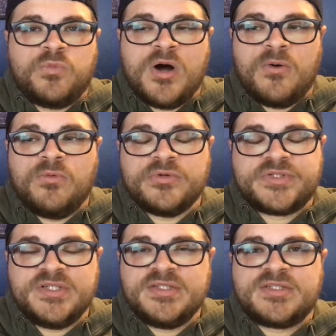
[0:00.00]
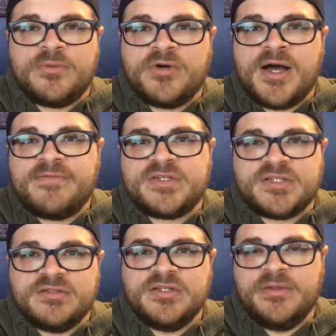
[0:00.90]
while we'll see someone
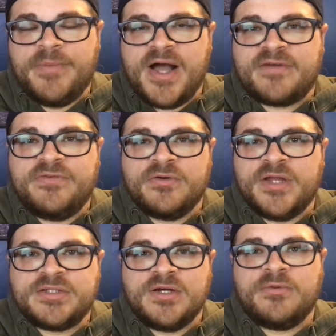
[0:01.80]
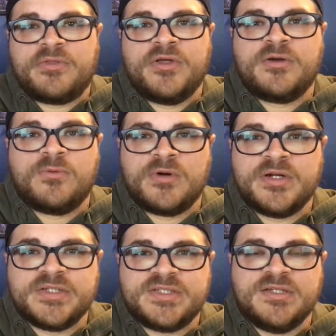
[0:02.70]
obviously lead the backfield, I don't think we're
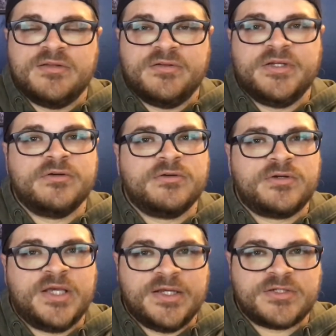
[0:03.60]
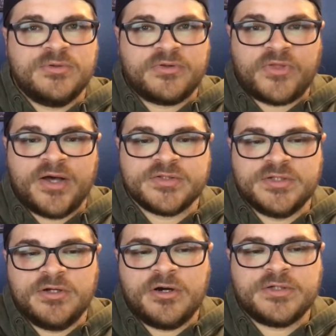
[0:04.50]
going to see the leader get to
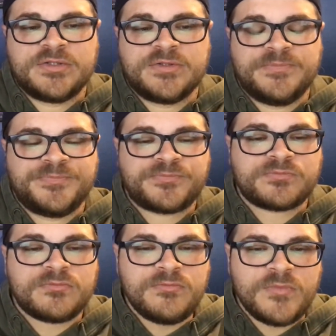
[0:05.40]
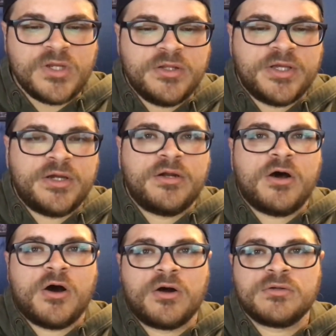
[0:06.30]
1,000 yards. And then
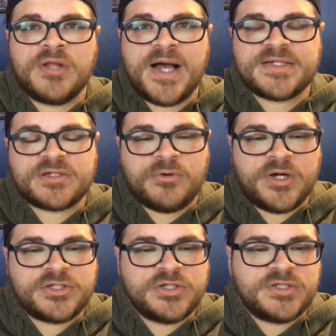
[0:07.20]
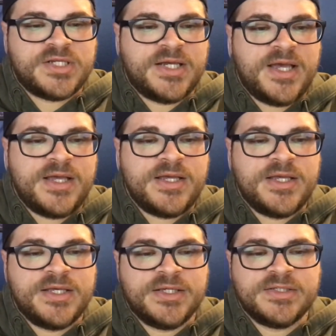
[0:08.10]
our last question today
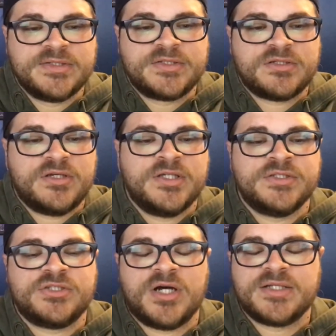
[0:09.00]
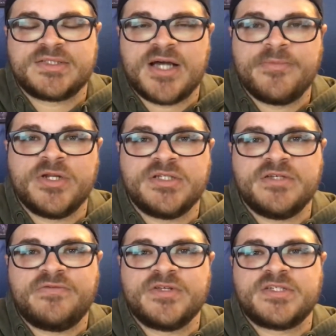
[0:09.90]
is John Simon a
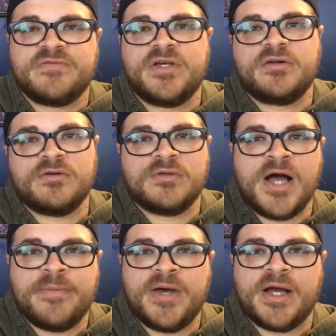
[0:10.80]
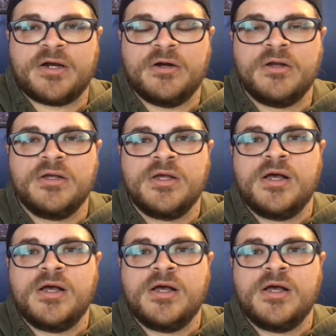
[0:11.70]
defensive end or linebacker?